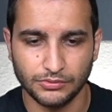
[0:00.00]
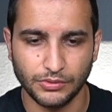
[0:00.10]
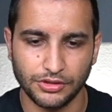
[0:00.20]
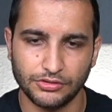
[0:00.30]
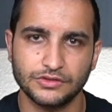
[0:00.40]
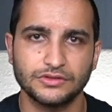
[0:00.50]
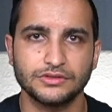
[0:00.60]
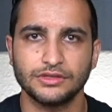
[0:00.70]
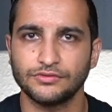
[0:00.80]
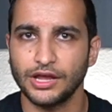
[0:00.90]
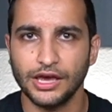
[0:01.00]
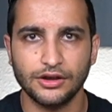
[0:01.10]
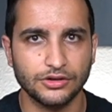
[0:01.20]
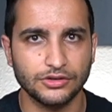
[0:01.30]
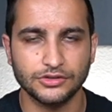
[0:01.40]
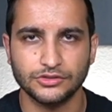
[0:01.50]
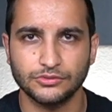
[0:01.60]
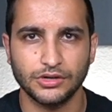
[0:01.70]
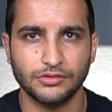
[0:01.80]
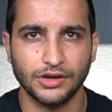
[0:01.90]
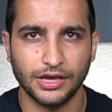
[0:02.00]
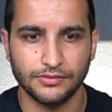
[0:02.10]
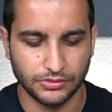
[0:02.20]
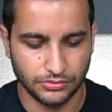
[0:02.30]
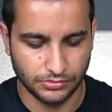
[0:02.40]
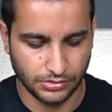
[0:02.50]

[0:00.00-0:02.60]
whether it's different headers or whatever have you.